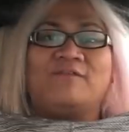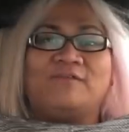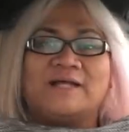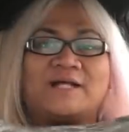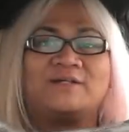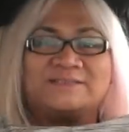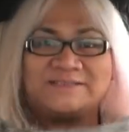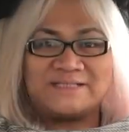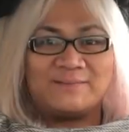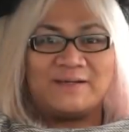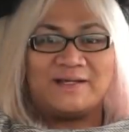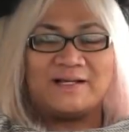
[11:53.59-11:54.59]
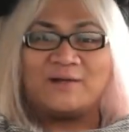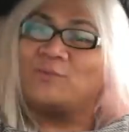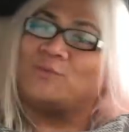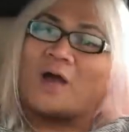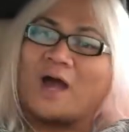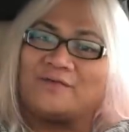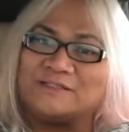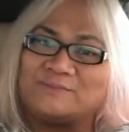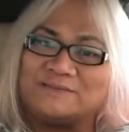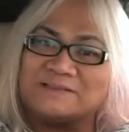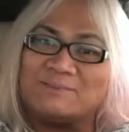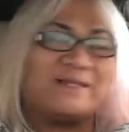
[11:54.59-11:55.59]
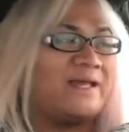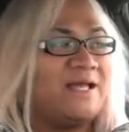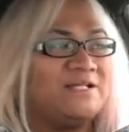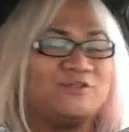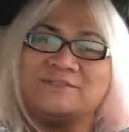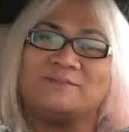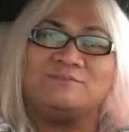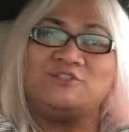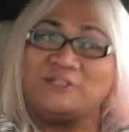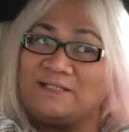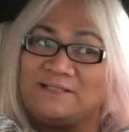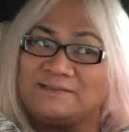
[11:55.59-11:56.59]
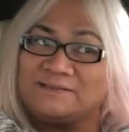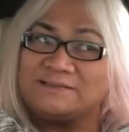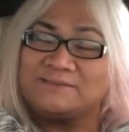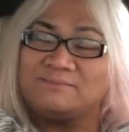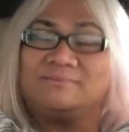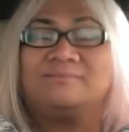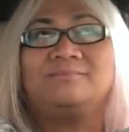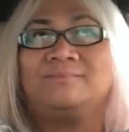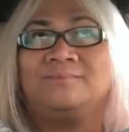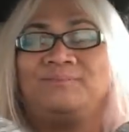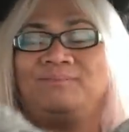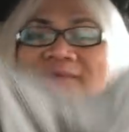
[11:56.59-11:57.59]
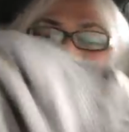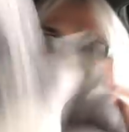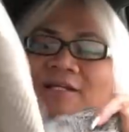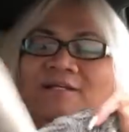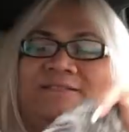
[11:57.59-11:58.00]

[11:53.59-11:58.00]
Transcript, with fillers: a flatter stomach and I can rock this with some leggings or some jeans. Ooh, mm,